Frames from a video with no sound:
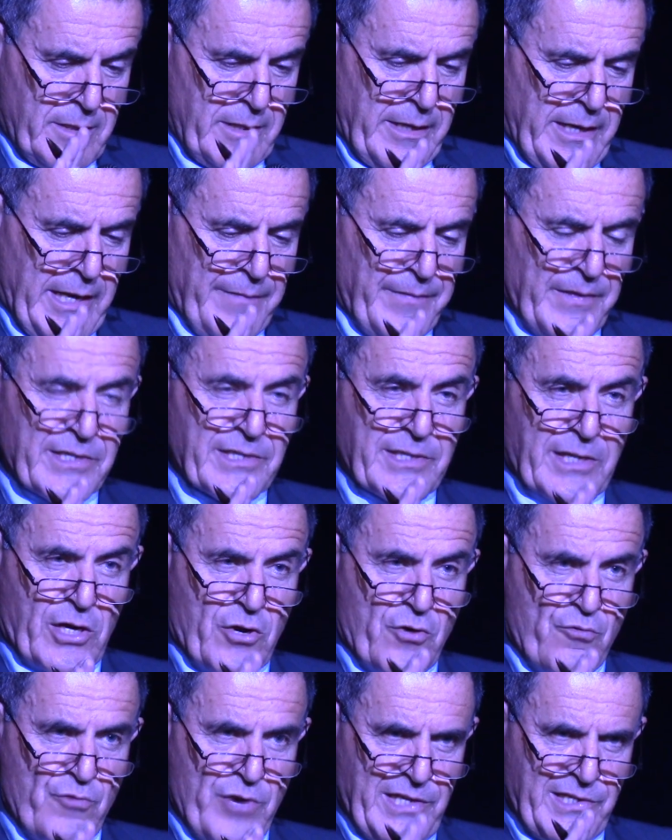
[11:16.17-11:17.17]
and this is a
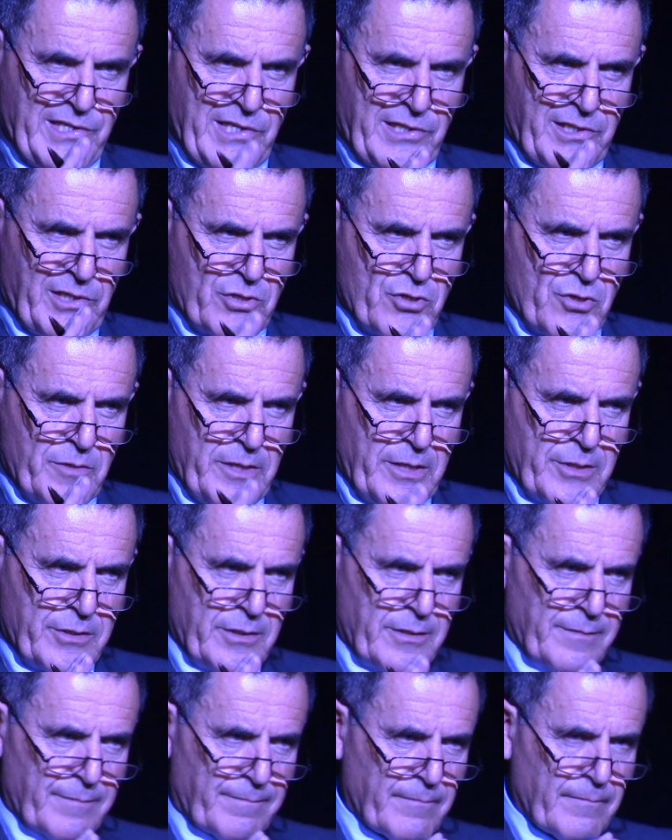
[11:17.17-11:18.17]
crazy
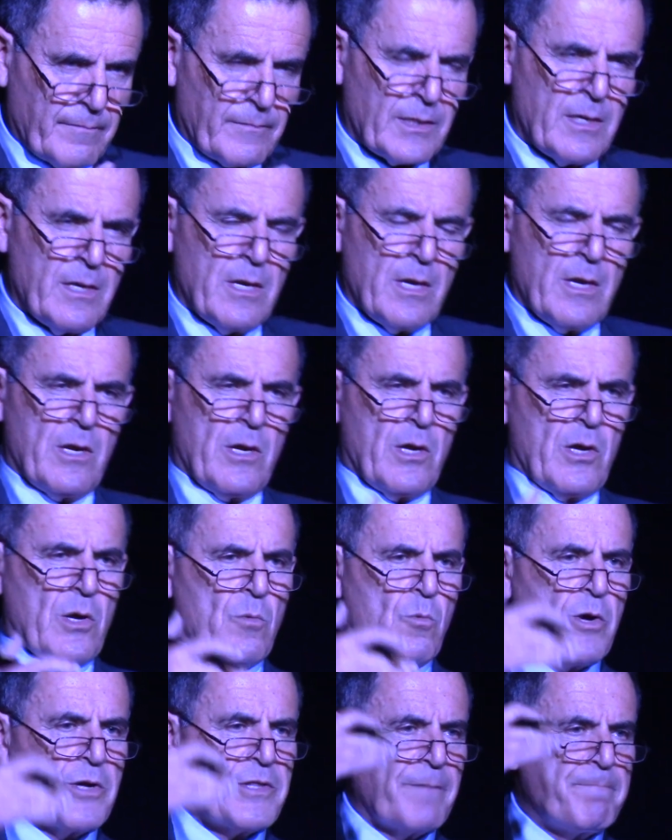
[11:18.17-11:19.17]
situation,
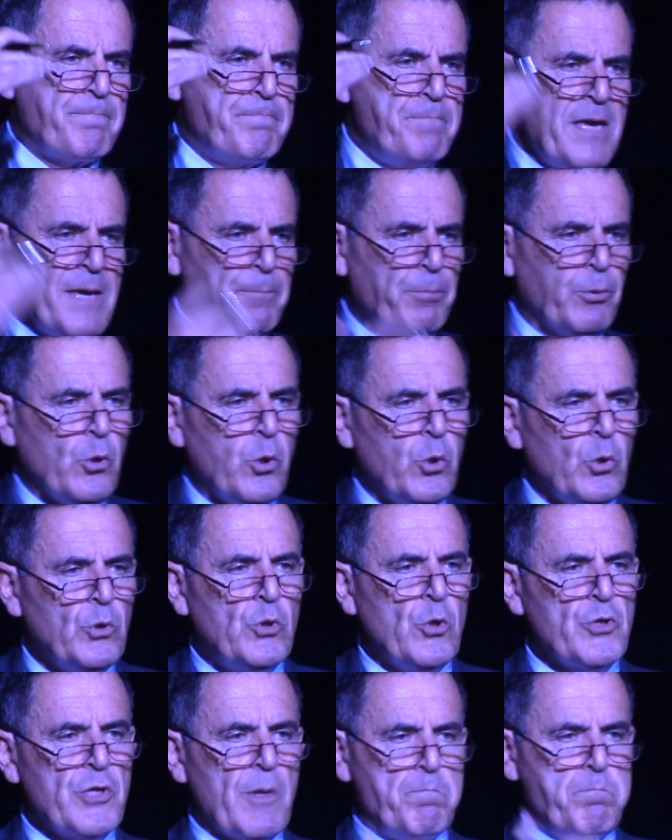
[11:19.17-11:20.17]
where the people who
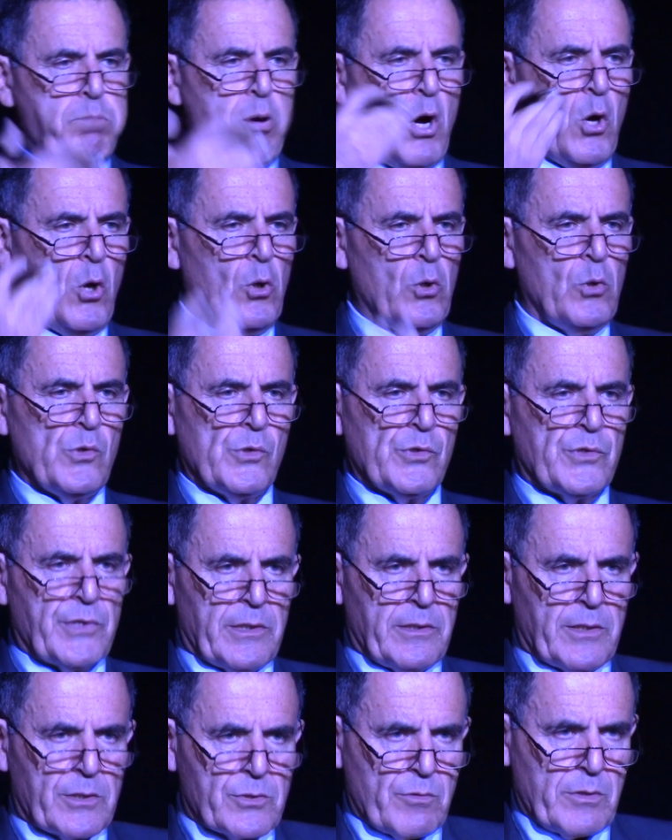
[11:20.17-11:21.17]
do the polls
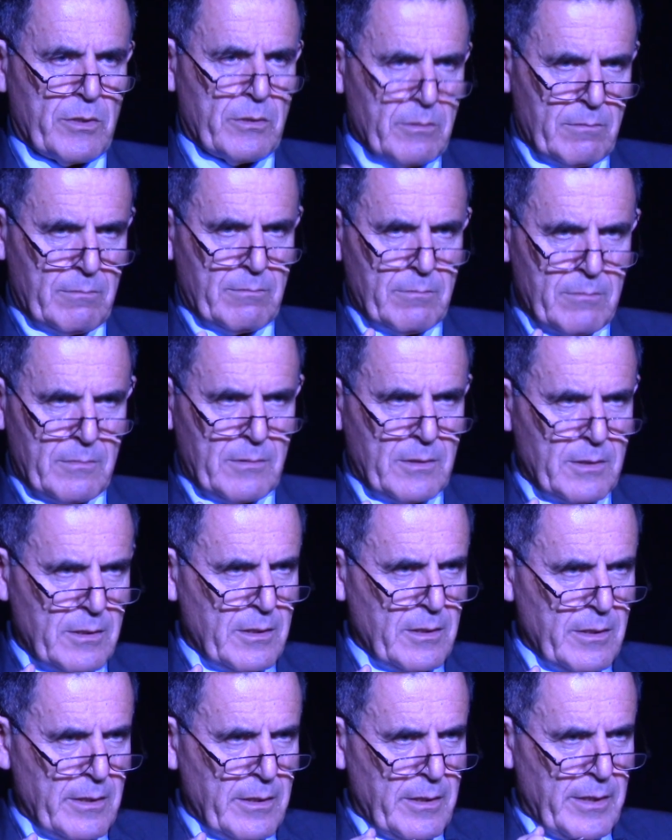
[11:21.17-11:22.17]
in Israel
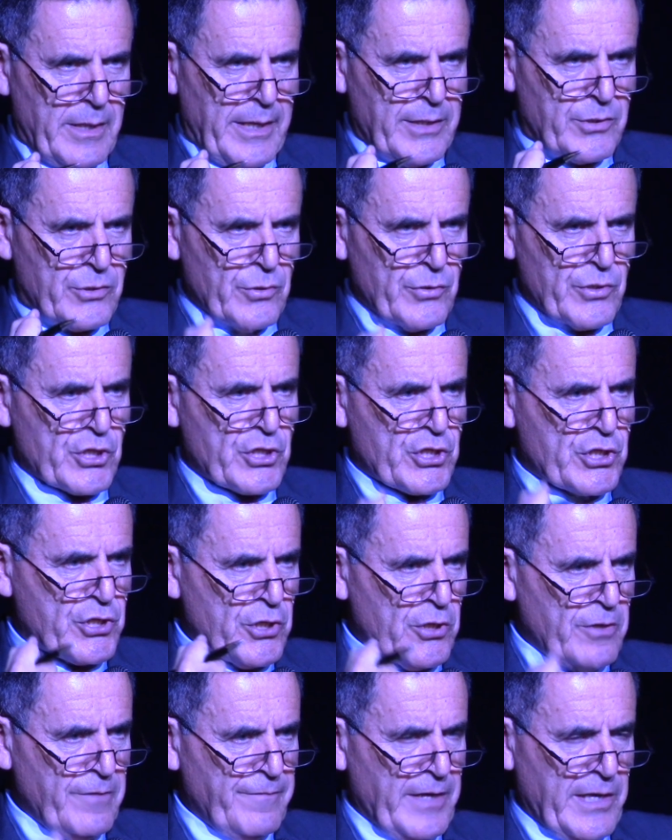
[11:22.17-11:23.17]
and do the
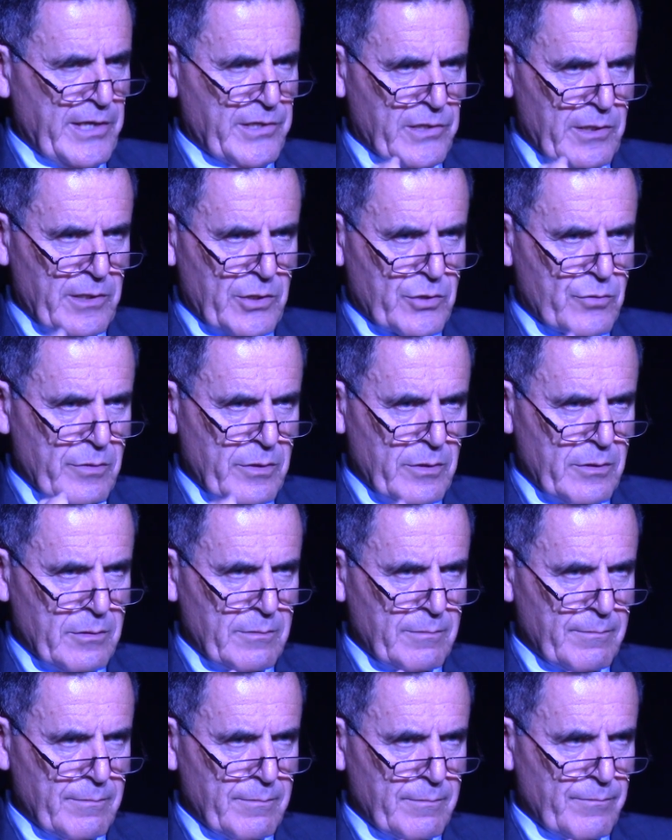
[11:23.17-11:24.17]
surveys in Israel
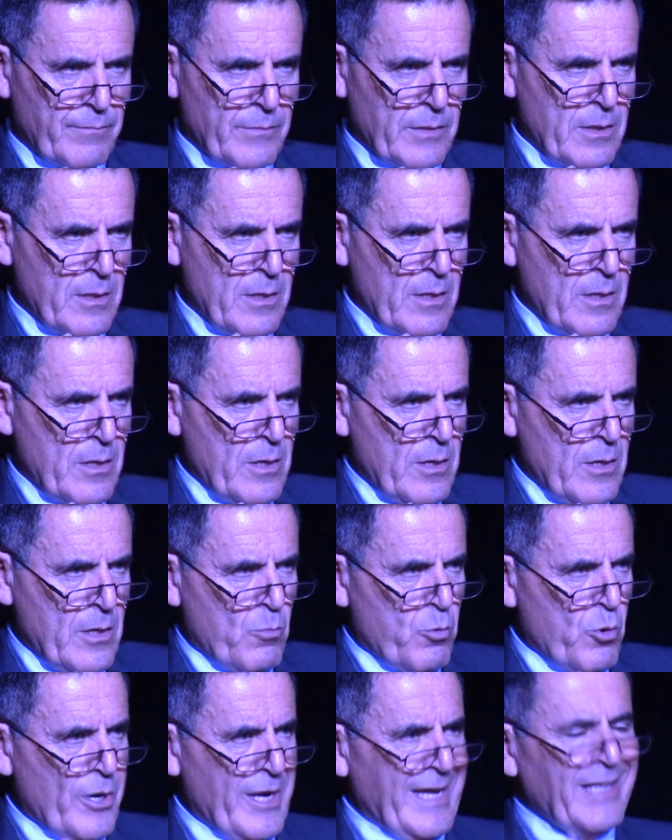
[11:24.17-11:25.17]

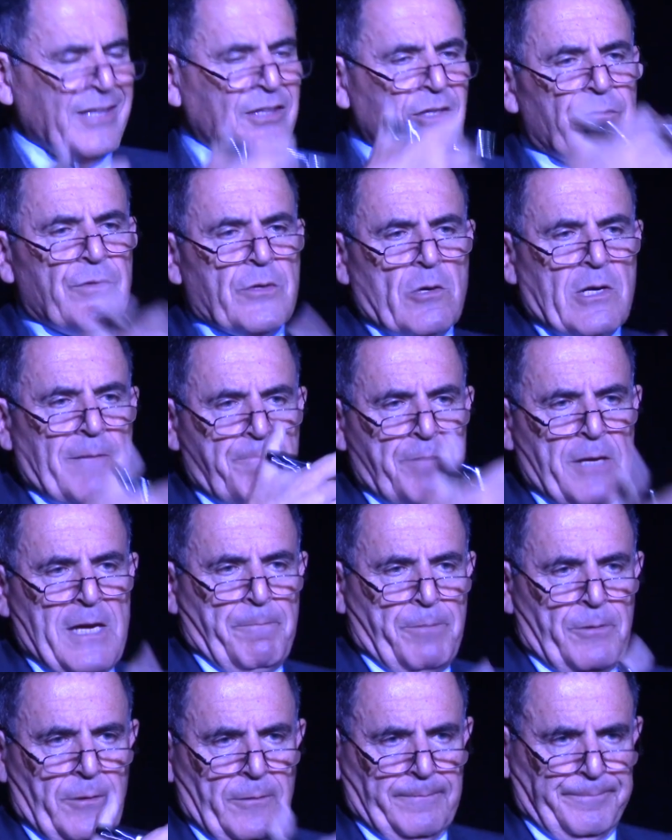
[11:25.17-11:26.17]
were interviewing
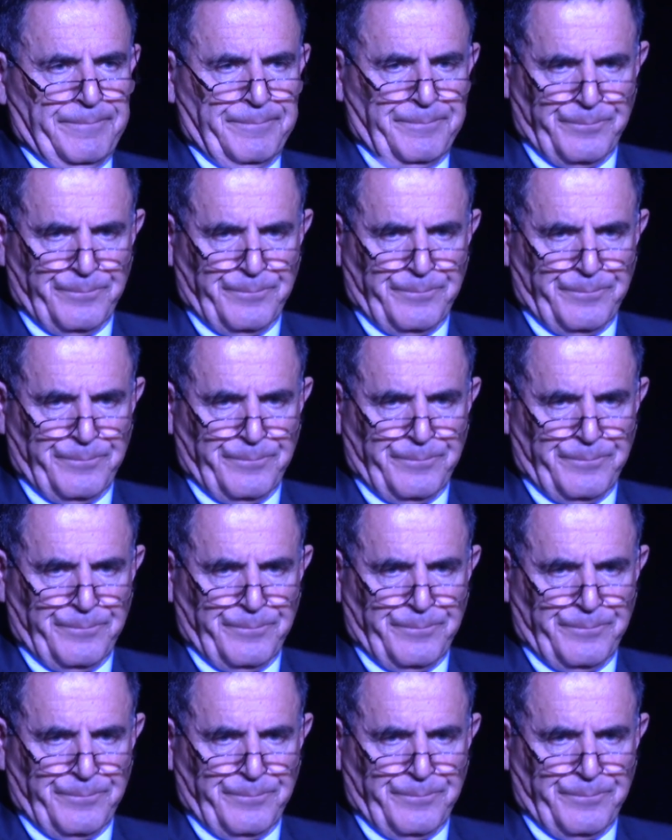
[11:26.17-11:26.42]
people